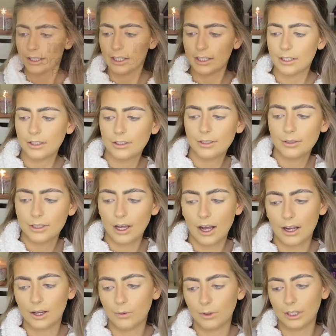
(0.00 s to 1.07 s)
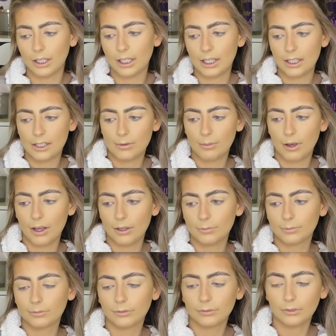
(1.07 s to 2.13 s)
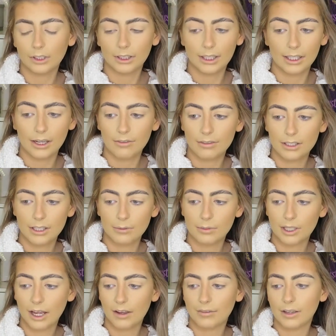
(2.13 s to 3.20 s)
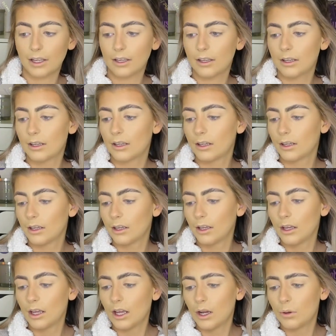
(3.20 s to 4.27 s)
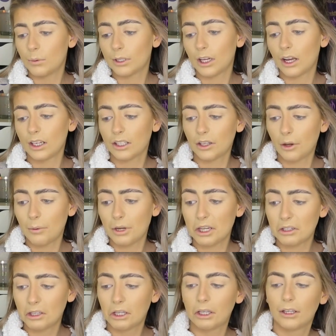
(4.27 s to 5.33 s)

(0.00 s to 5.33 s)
They do a darker one of these, but they never seem to have it when I go in.